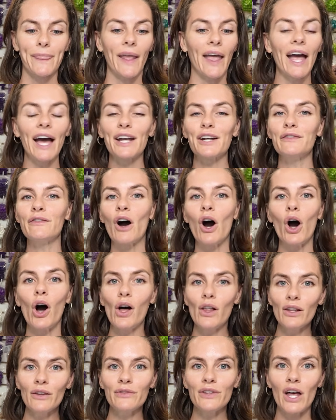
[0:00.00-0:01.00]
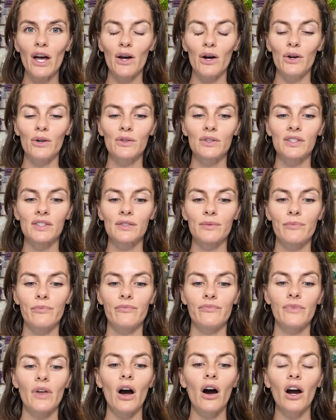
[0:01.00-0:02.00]
out of all of those,
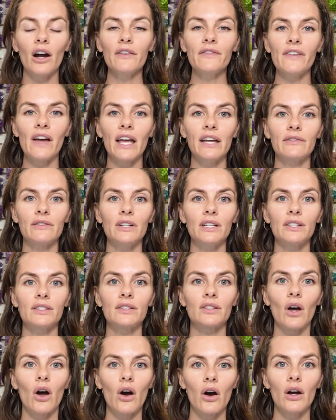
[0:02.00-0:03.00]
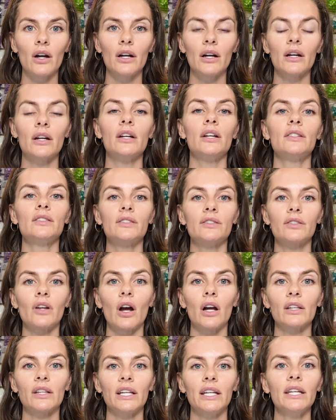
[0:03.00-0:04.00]
our favorites are
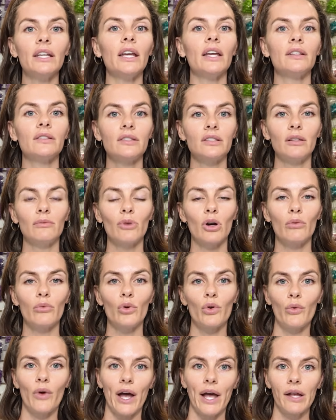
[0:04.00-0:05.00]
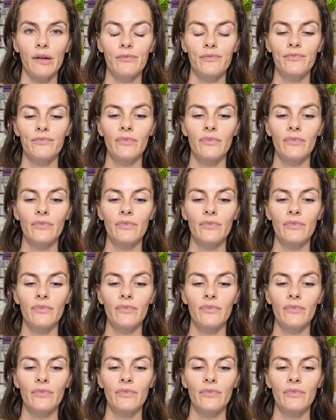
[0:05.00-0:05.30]
Starlink and T-Mobile Away.